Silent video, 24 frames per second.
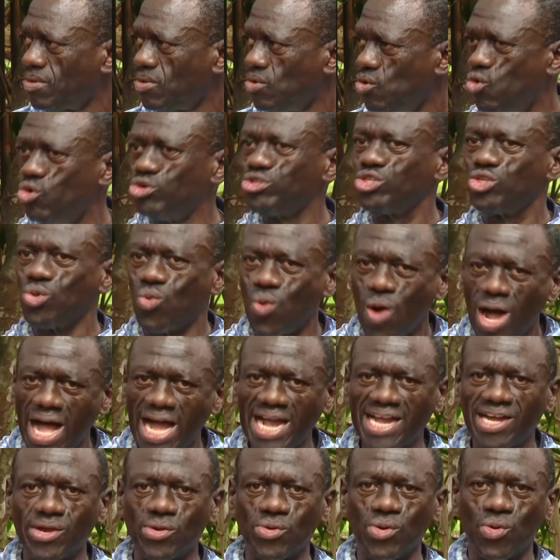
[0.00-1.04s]
whose
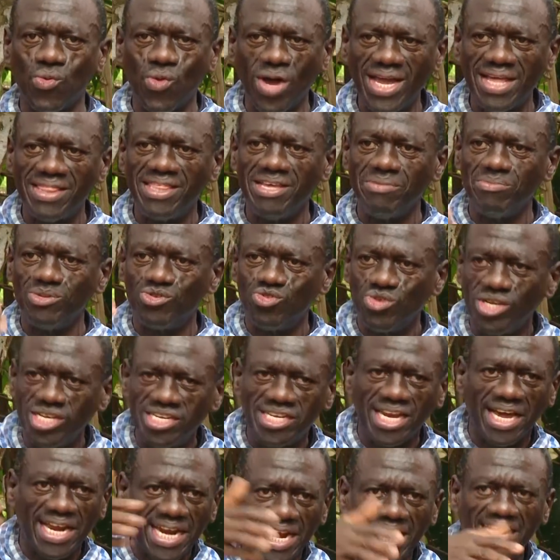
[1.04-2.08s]
work require them to
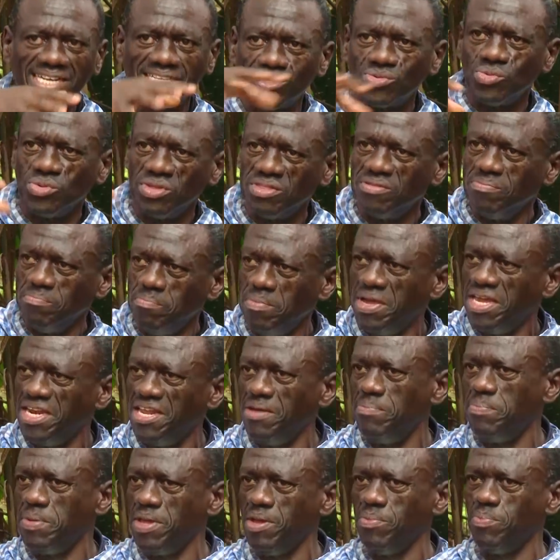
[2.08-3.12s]
interact with many
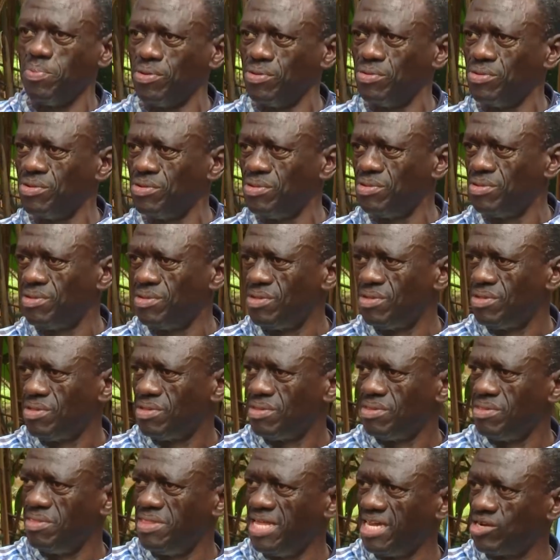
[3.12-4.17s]
people
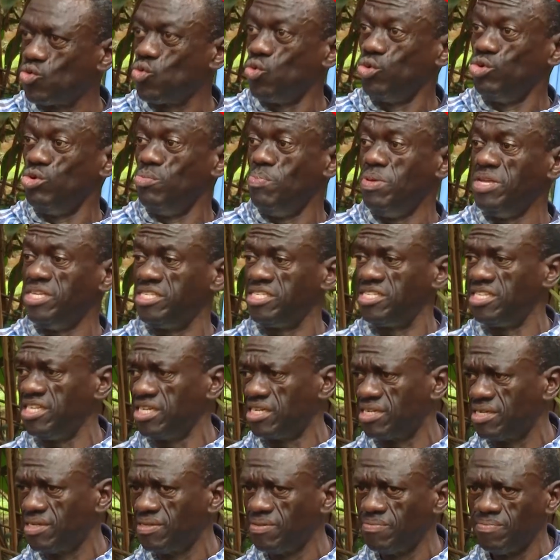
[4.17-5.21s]
that could be sick.
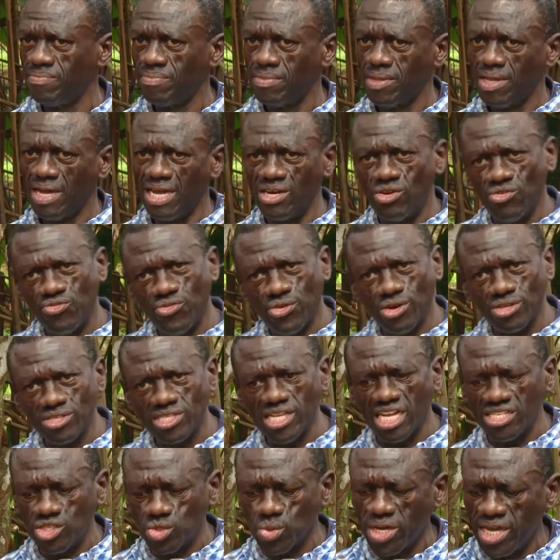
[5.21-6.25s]
And of course,
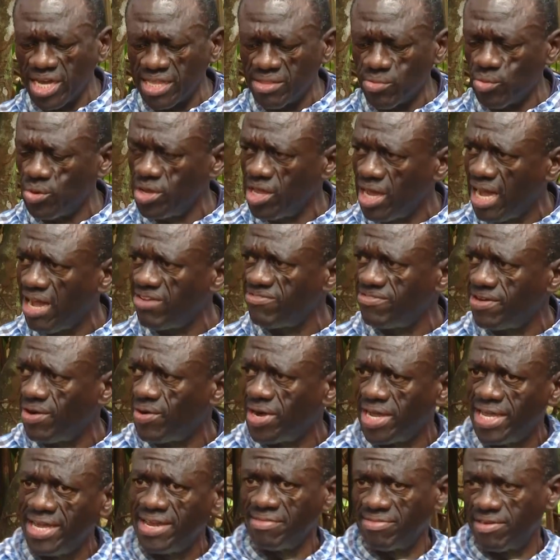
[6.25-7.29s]
that's where we have our
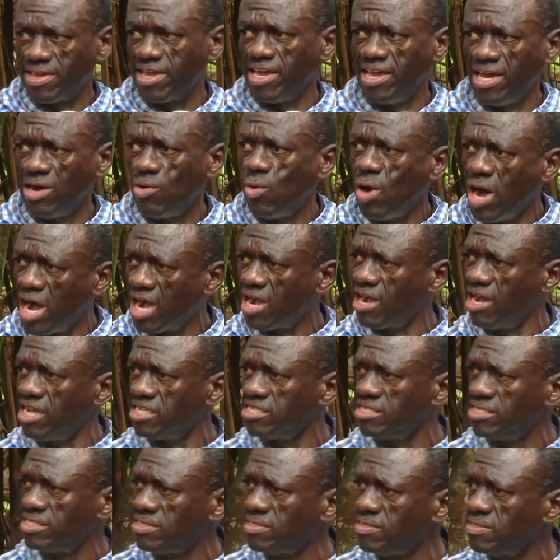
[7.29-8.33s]
healthcare
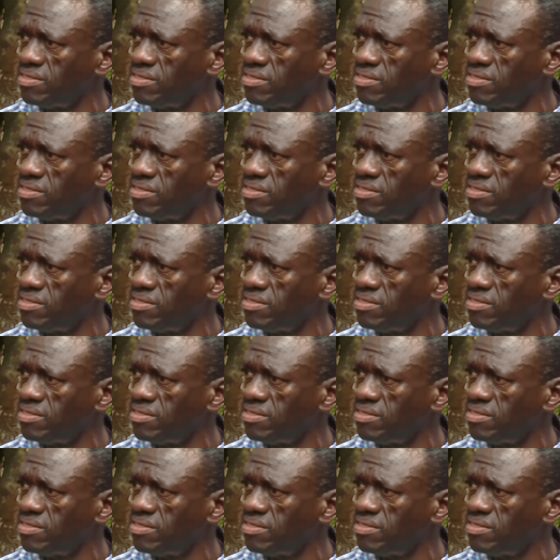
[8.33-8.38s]
workers.